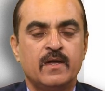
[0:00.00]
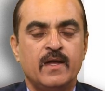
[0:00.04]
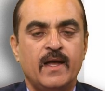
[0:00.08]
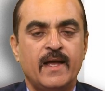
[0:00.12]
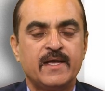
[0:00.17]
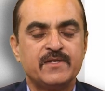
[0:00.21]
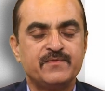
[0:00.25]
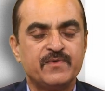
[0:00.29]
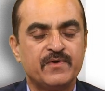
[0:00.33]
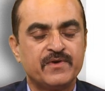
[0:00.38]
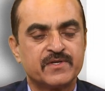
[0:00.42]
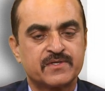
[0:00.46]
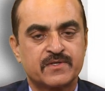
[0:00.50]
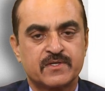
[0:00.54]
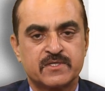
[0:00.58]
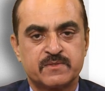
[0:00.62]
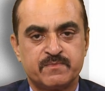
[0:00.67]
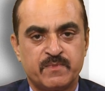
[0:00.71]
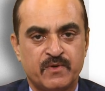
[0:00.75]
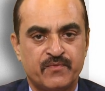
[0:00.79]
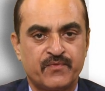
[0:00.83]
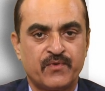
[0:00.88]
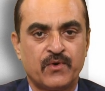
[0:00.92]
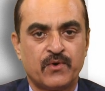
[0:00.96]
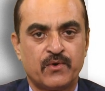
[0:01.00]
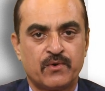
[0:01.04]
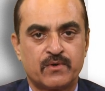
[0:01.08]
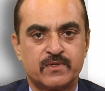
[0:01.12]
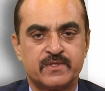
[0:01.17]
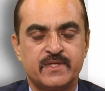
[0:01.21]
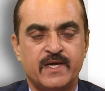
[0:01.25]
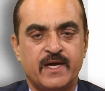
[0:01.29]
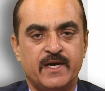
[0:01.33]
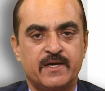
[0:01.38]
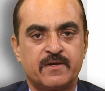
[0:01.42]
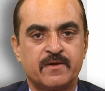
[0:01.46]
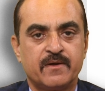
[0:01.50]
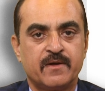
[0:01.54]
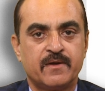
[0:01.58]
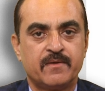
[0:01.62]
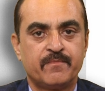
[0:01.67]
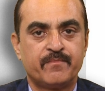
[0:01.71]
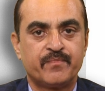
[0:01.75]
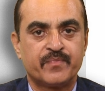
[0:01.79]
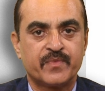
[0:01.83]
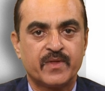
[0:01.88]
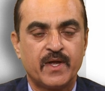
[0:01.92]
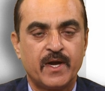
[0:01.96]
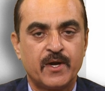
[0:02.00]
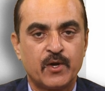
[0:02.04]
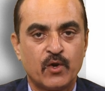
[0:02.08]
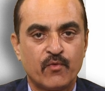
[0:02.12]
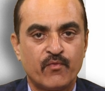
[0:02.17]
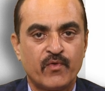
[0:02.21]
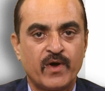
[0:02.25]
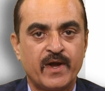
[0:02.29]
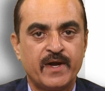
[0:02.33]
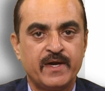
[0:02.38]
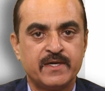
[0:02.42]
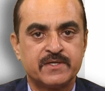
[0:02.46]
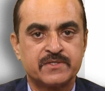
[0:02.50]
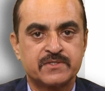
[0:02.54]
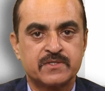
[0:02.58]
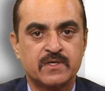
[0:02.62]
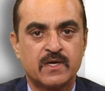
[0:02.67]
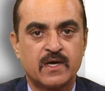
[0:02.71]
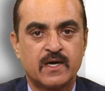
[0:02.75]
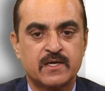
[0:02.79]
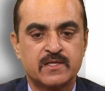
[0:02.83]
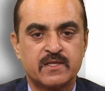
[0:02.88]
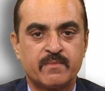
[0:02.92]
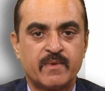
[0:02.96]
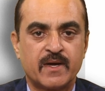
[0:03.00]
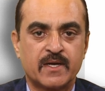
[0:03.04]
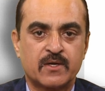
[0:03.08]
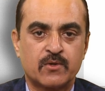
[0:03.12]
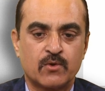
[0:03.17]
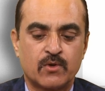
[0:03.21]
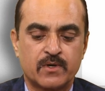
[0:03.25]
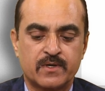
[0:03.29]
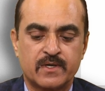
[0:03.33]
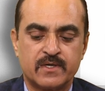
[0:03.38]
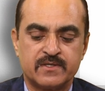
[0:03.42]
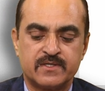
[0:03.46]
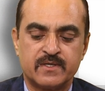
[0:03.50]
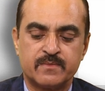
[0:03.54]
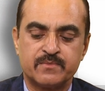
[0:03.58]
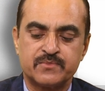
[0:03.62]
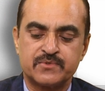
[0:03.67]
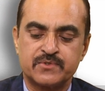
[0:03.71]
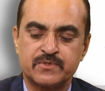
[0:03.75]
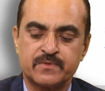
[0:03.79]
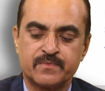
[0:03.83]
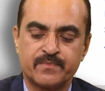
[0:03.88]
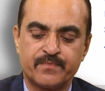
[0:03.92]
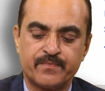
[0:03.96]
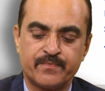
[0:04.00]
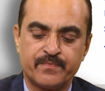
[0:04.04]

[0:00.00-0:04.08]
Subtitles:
As we discussed before, that endophytes are the microorganisms